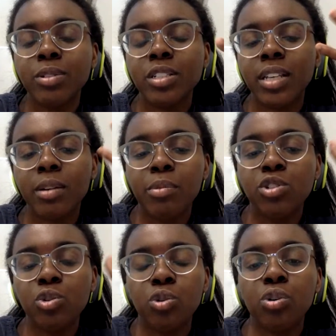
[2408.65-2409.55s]
just like a
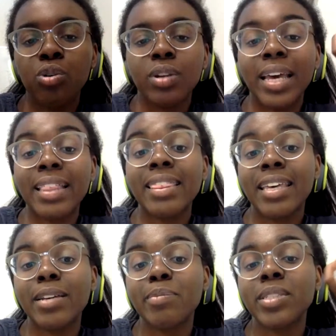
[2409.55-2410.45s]
mature like
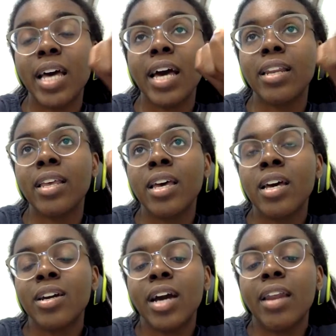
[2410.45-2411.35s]
themes that
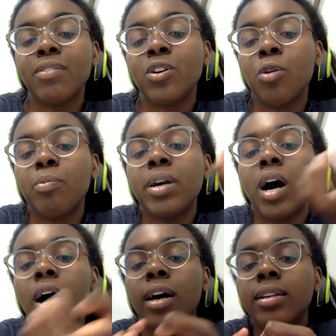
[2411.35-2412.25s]
kind of go
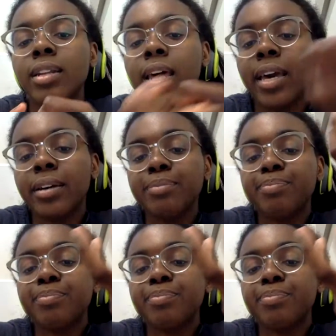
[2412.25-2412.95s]
beyond like